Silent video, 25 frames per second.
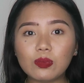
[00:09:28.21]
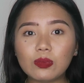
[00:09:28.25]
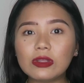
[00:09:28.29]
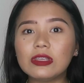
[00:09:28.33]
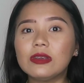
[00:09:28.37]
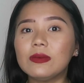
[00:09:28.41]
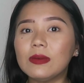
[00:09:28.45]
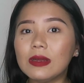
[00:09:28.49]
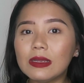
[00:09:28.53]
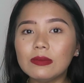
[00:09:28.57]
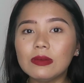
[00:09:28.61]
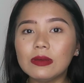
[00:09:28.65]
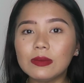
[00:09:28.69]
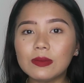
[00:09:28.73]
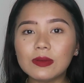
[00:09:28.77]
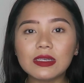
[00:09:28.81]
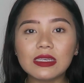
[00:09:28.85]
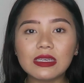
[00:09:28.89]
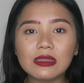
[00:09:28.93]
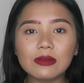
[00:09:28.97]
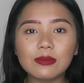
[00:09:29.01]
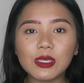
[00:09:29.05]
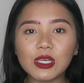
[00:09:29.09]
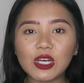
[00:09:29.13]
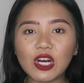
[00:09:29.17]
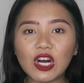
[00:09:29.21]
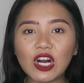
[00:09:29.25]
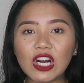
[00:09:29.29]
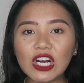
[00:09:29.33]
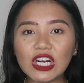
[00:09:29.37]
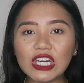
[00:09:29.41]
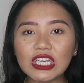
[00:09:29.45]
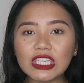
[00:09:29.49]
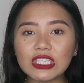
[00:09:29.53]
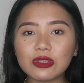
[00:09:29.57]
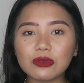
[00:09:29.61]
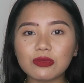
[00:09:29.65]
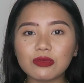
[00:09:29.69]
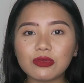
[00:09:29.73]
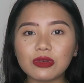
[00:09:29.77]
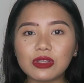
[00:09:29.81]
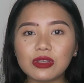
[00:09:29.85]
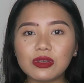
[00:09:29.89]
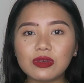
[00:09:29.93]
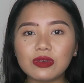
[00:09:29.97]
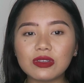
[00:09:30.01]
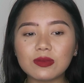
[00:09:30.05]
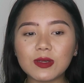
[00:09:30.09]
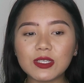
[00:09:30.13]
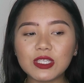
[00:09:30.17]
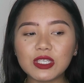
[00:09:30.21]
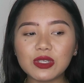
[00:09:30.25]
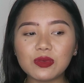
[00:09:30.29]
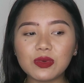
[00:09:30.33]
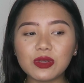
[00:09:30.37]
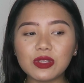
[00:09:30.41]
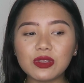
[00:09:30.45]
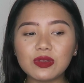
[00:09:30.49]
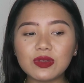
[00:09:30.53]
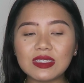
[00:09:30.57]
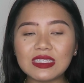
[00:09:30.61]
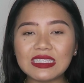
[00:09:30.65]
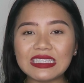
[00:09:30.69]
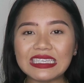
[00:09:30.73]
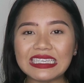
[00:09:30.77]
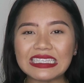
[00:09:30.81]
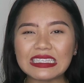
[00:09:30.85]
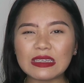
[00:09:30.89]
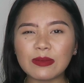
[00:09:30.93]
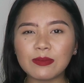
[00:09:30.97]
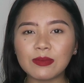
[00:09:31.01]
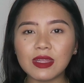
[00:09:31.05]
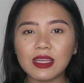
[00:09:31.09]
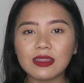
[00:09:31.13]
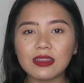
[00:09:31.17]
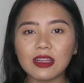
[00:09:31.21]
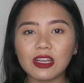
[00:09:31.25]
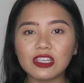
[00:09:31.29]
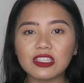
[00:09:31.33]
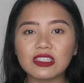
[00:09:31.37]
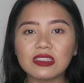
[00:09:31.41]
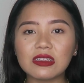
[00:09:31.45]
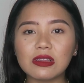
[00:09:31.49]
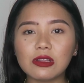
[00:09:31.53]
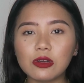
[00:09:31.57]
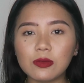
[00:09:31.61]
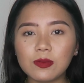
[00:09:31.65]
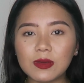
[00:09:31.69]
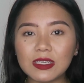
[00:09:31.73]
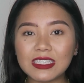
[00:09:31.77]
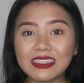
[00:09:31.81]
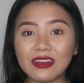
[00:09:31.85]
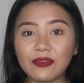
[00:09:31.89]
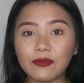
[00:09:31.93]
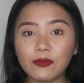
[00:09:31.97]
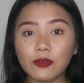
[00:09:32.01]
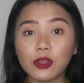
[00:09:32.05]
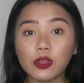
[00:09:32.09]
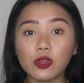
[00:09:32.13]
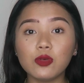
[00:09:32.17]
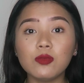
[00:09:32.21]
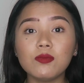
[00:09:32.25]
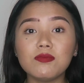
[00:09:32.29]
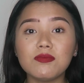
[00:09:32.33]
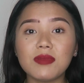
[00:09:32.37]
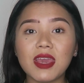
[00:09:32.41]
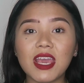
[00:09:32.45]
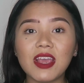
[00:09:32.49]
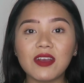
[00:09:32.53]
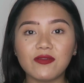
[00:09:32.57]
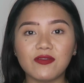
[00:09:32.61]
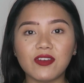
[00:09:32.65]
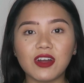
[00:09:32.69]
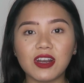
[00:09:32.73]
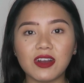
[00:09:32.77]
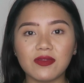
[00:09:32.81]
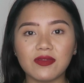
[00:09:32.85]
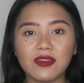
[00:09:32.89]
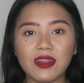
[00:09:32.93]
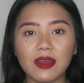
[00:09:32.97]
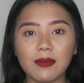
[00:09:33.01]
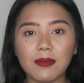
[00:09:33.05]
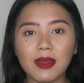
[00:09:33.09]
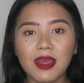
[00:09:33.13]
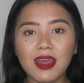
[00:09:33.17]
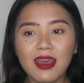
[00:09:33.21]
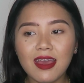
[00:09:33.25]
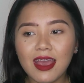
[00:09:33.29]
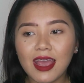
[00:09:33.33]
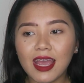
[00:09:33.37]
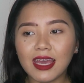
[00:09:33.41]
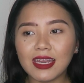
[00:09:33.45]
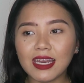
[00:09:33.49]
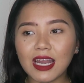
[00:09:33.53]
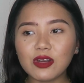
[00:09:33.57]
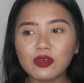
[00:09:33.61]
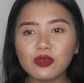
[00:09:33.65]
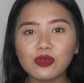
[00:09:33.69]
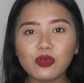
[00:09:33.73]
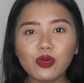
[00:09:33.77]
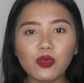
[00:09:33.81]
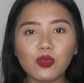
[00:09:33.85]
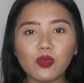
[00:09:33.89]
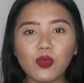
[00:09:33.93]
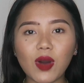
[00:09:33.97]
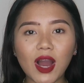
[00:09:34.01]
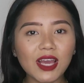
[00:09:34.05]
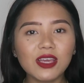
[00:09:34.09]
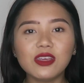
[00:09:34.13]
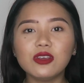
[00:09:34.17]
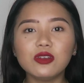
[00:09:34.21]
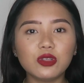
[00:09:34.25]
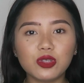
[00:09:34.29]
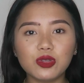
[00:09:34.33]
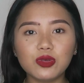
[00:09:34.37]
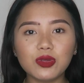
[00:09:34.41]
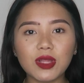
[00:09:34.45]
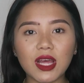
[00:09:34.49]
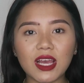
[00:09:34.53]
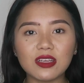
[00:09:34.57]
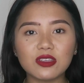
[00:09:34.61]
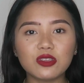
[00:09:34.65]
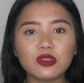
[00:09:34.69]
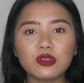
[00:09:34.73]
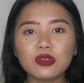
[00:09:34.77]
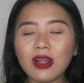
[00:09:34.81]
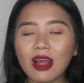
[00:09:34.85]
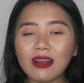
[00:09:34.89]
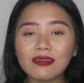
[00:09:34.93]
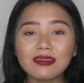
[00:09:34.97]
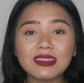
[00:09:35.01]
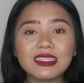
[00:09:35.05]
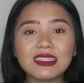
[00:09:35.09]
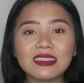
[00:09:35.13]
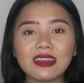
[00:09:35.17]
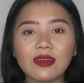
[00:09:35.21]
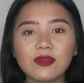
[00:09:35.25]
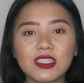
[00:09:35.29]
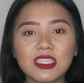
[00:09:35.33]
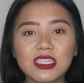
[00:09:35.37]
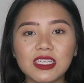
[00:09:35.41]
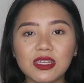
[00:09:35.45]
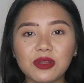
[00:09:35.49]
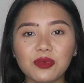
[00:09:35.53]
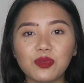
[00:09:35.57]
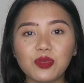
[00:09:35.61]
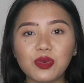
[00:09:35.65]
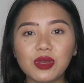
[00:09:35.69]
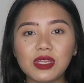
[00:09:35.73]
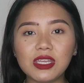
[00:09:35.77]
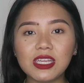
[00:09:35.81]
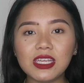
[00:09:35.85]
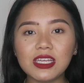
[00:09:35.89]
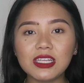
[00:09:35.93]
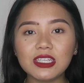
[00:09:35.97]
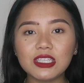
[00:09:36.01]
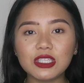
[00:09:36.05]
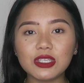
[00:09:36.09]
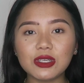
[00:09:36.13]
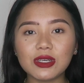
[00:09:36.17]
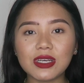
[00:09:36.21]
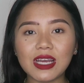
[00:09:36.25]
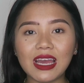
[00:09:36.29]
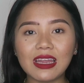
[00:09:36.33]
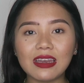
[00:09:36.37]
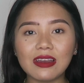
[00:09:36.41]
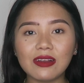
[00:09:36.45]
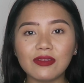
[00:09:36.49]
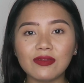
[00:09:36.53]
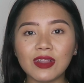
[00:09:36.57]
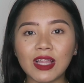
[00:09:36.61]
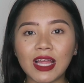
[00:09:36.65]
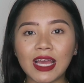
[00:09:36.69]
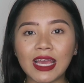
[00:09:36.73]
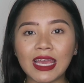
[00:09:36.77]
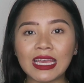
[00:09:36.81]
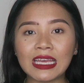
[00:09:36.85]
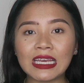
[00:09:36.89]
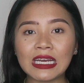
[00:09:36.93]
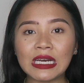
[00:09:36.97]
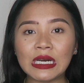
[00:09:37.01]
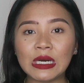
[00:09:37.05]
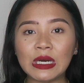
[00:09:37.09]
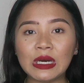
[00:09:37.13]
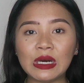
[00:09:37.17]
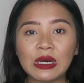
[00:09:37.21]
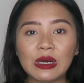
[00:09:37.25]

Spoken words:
Tibetan people can be harsh especially when you see something that is a little bit different, you make fun of them. And I don't know why you do that. It's 2017. We need to kind of like